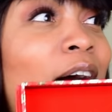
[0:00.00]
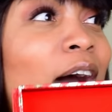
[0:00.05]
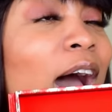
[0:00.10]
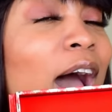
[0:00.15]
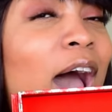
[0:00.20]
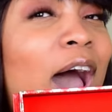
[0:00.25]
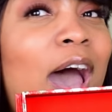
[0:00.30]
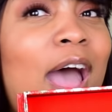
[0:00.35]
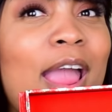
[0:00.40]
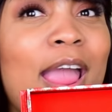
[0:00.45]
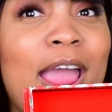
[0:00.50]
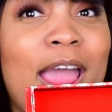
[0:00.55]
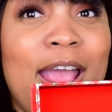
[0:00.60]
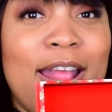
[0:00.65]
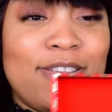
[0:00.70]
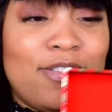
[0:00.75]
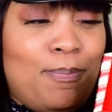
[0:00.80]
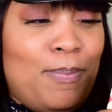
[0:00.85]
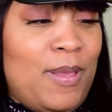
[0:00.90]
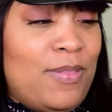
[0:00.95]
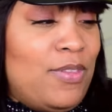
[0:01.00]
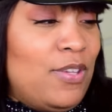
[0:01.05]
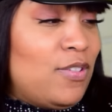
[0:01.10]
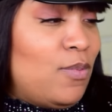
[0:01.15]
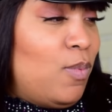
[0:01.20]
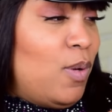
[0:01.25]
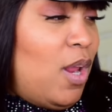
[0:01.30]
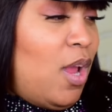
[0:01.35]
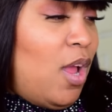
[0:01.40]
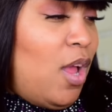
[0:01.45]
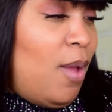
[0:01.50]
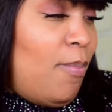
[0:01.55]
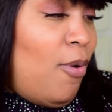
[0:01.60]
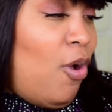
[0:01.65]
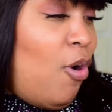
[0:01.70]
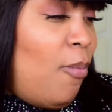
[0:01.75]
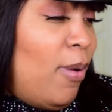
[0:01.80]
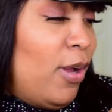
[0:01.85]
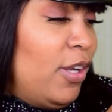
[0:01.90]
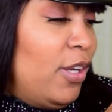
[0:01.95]
I had to pick this one up.
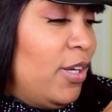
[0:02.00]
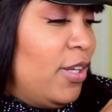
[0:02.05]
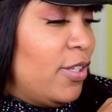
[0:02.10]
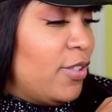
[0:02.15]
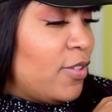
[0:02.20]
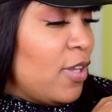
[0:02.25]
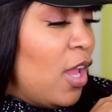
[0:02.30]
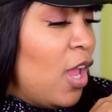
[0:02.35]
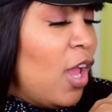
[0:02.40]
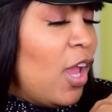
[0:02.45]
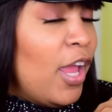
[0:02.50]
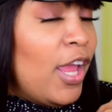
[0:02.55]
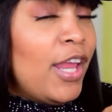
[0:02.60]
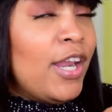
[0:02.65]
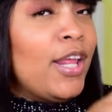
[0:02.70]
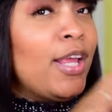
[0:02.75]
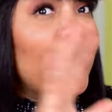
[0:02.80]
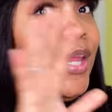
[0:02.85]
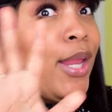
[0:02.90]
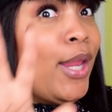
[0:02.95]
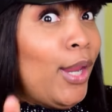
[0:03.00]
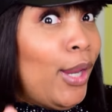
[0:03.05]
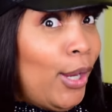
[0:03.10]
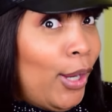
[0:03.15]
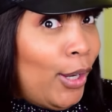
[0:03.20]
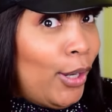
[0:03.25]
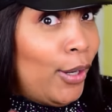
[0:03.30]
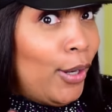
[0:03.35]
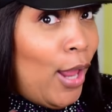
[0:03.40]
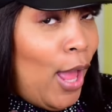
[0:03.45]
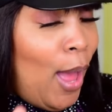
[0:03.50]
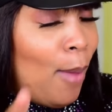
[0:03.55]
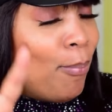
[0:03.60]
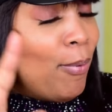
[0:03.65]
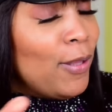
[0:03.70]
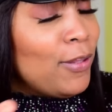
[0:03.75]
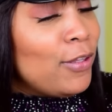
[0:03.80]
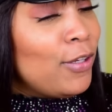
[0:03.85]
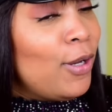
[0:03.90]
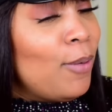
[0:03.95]
Oh my goodness. And again, I
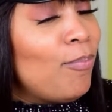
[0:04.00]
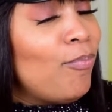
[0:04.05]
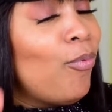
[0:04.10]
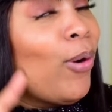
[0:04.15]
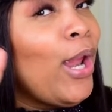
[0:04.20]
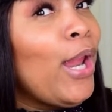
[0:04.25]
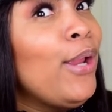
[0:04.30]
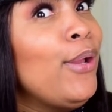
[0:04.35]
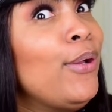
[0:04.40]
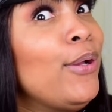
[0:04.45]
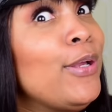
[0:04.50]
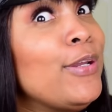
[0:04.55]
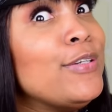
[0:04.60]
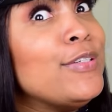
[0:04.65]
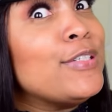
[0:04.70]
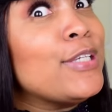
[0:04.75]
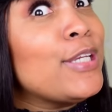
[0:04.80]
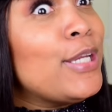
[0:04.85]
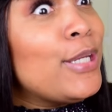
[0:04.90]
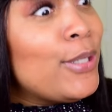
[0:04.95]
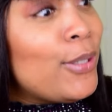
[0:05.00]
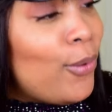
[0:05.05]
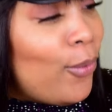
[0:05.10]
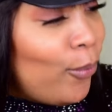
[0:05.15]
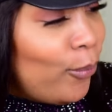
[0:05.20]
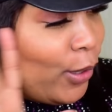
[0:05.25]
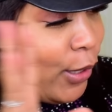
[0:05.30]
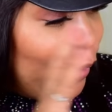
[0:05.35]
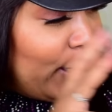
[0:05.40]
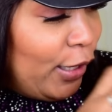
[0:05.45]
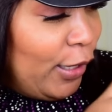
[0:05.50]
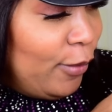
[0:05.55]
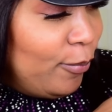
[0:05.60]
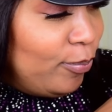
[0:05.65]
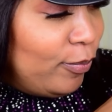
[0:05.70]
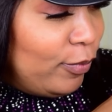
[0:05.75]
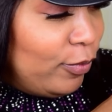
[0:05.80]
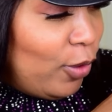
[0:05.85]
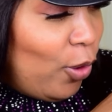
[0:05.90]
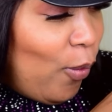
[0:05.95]
picked it up for a good deal, honey.
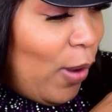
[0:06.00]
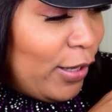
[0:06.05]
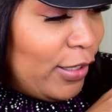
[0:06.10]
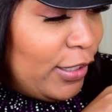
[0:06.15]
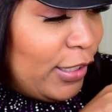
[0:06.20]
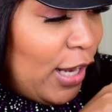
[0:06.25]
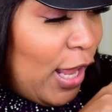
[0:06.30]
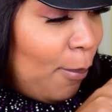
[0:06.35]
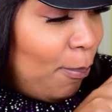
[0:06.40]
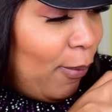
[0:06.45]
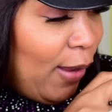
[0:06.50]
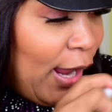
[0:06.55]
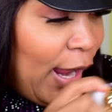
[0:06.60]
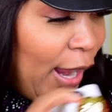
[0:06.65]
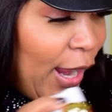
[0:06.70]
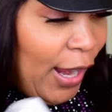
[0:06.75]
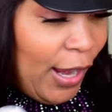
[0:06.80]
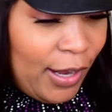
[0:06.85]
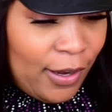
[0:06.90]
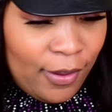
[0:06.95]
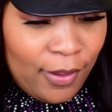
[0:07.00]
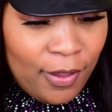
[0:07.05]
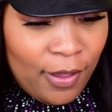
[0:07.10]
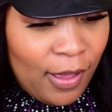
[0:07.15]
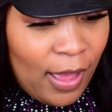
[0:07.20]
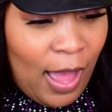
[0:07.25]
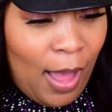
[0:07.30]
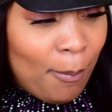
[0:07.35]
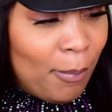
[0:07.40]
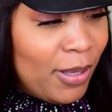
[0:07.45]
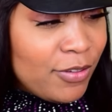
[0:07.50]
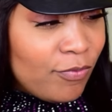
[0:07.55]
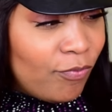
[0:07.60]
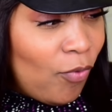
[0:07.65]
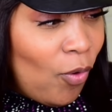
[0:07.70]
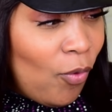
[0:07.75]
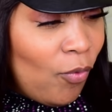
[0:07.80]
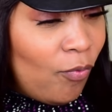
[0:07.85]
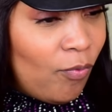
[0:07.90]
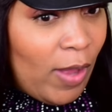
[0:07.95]
No, I did not pay. How much?
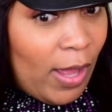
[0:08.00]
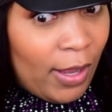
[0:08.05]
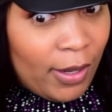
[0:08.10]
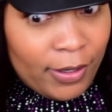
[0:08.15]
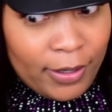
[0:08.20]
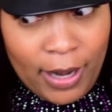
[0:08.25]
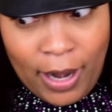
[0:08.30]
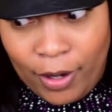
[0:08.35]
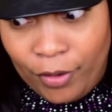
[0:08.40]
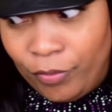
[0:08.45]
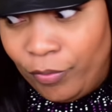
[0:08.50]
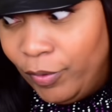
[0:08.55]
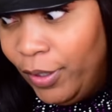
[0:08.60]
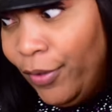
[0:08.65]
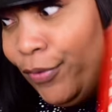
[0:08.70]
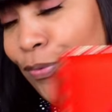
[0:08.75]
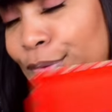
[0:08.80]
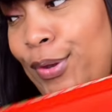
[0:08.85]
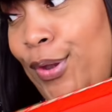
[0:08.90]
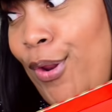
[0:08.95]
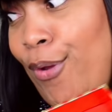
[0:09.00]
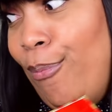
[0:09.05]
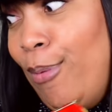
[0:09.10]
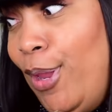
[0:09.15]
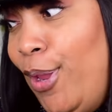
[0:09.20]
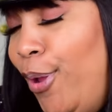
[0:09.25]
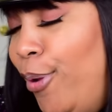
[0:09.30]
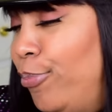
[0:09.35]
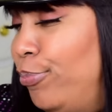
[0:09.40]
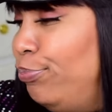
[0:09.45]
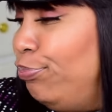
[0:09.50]
$500 for this? No, ma'am.